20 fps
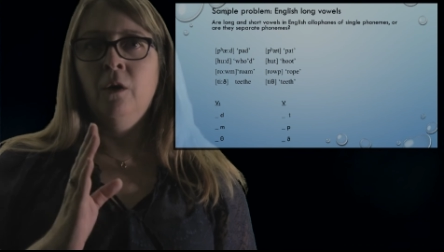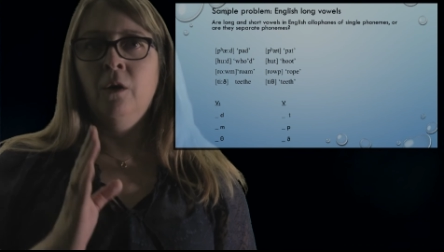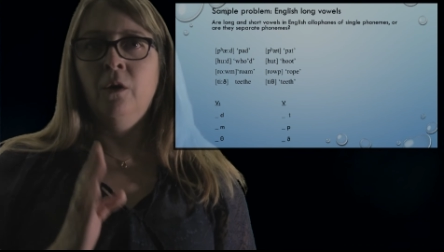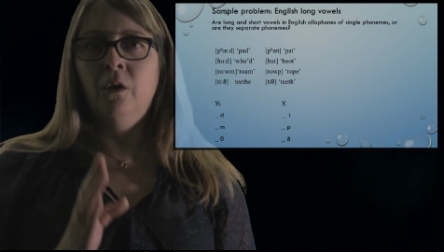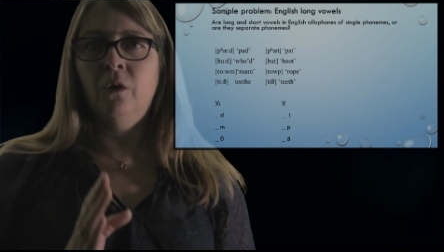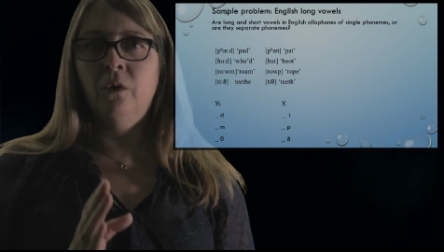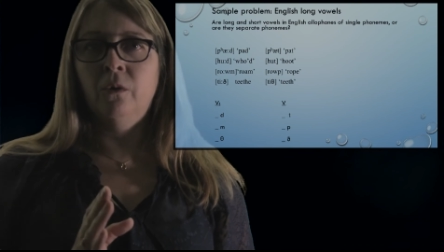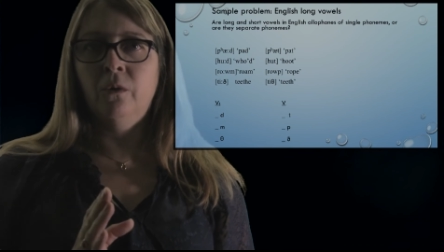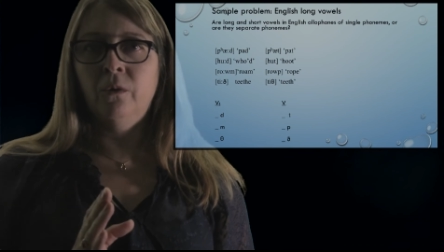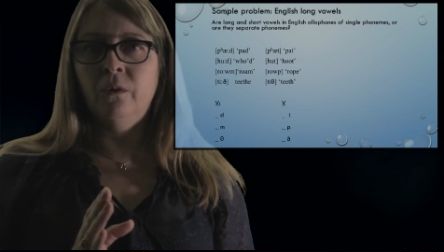
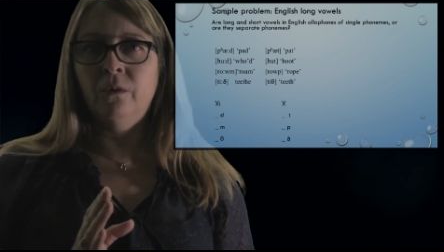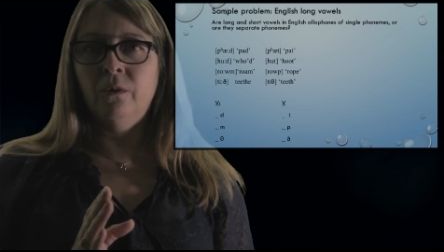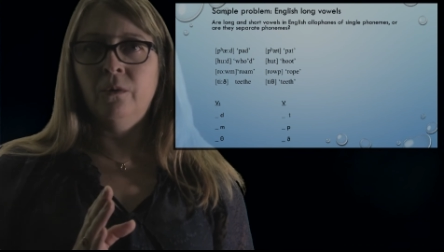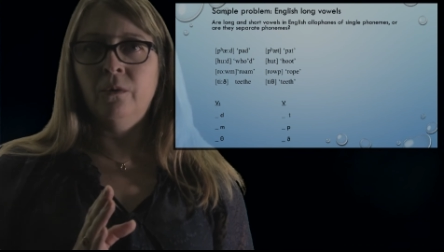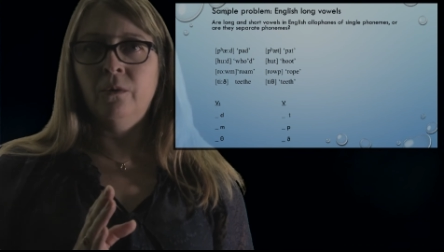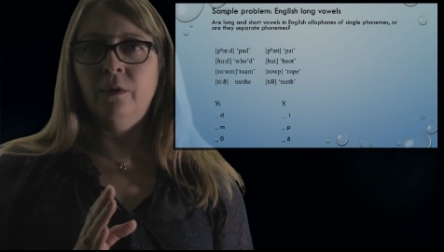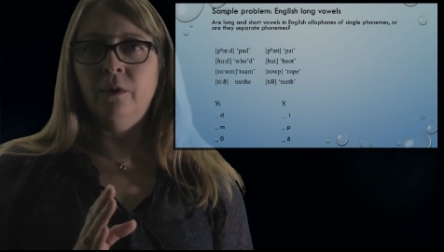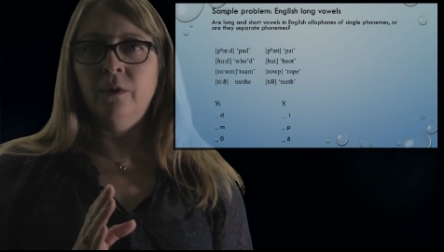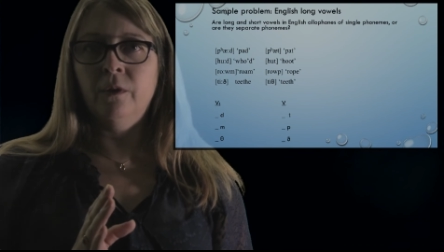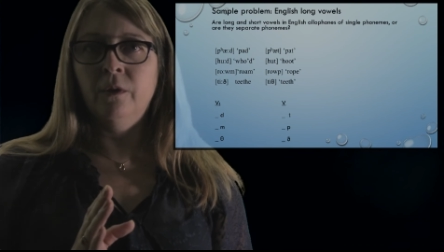
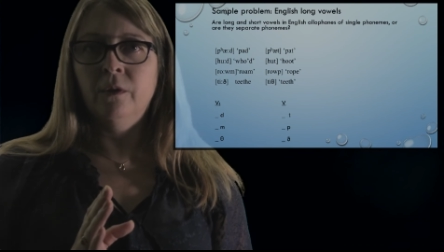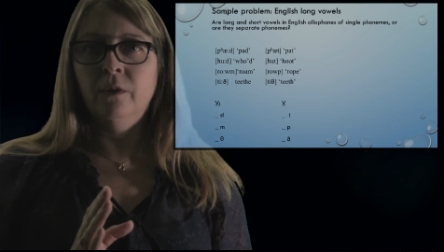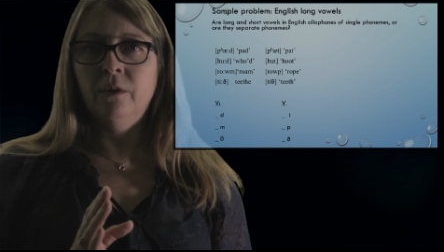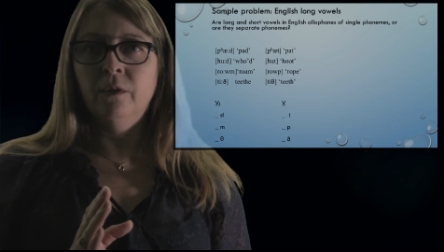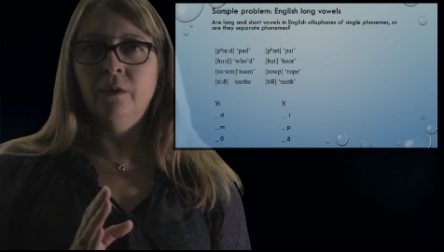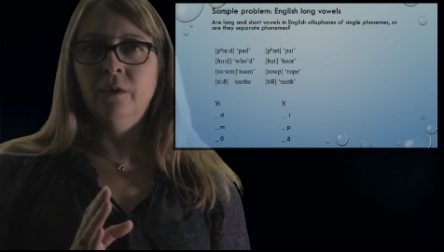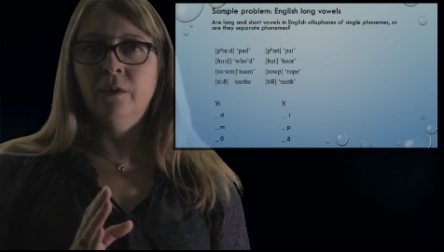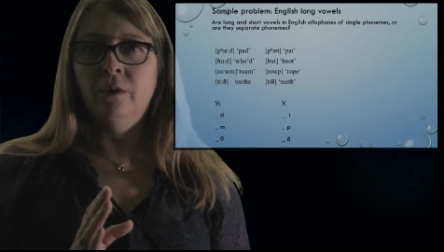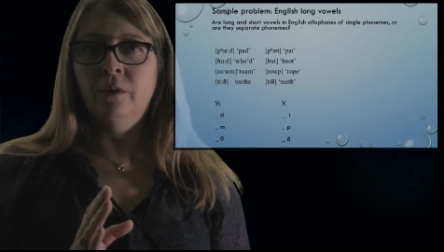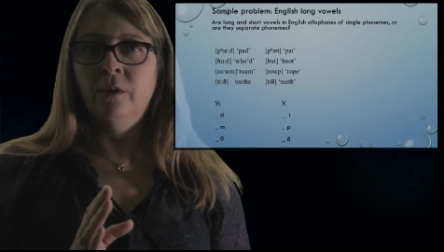Hood,
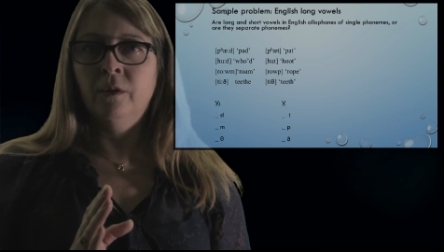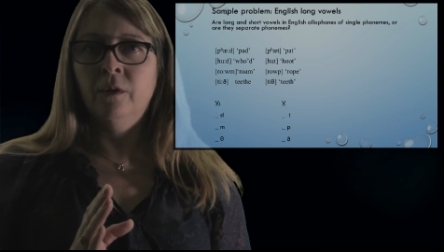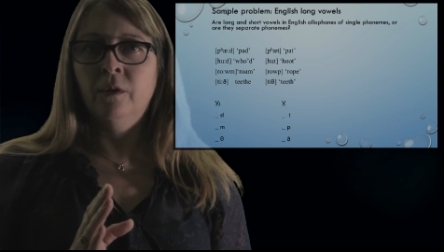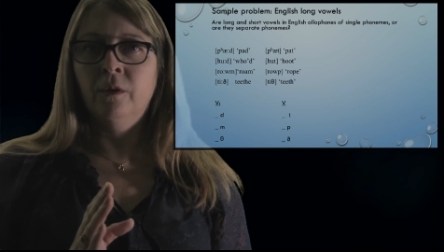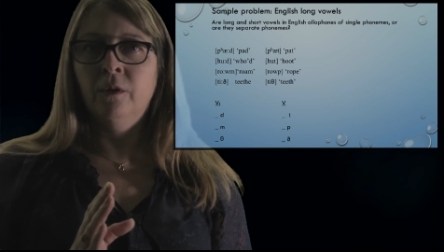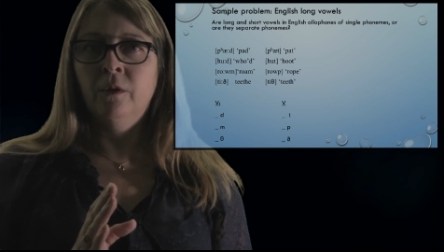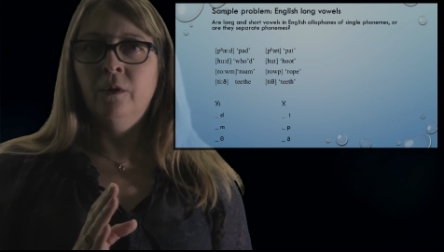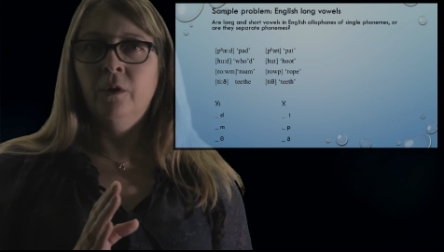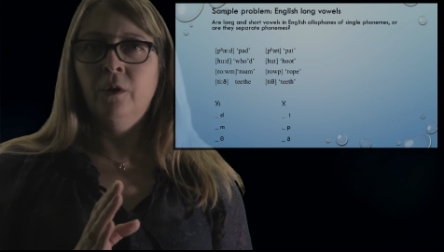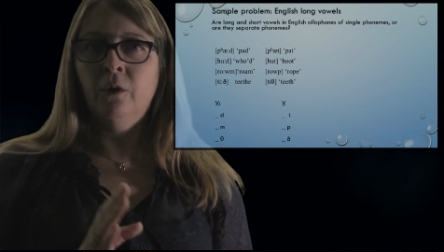
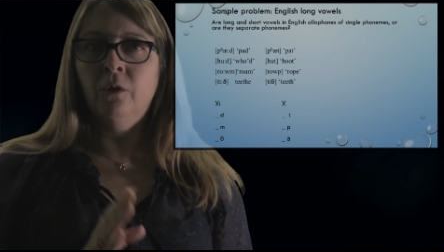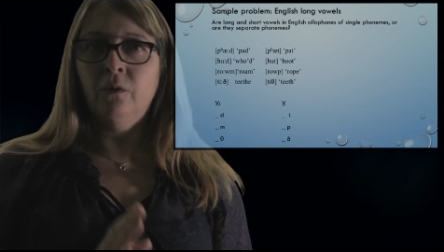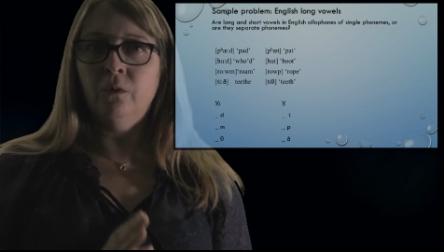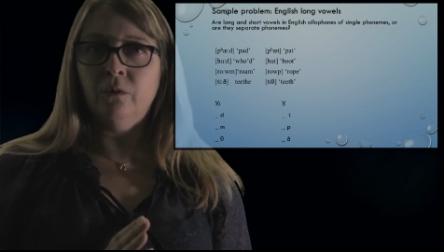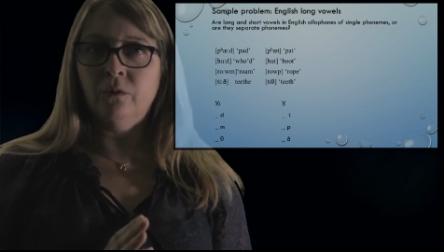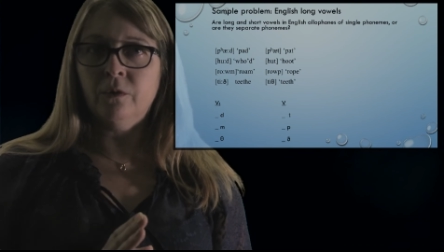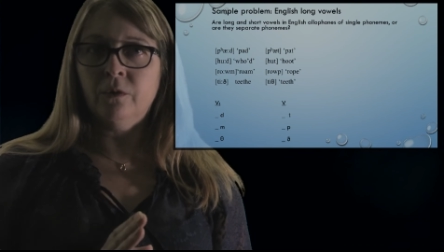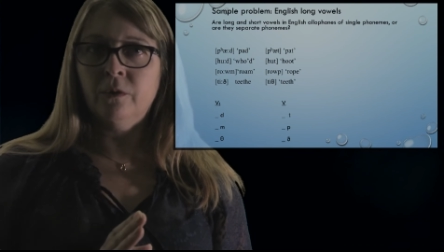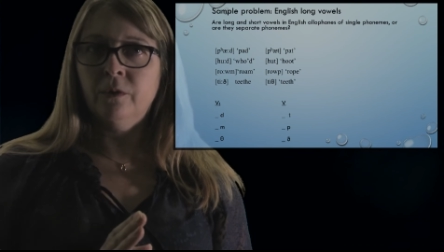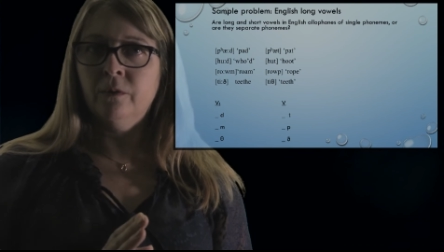
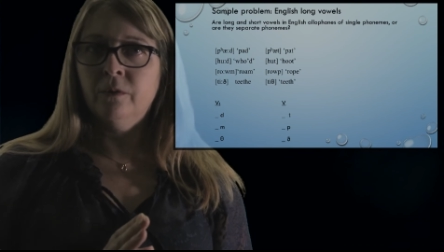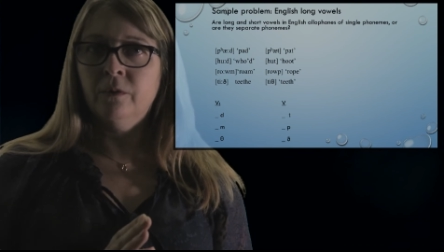hoot.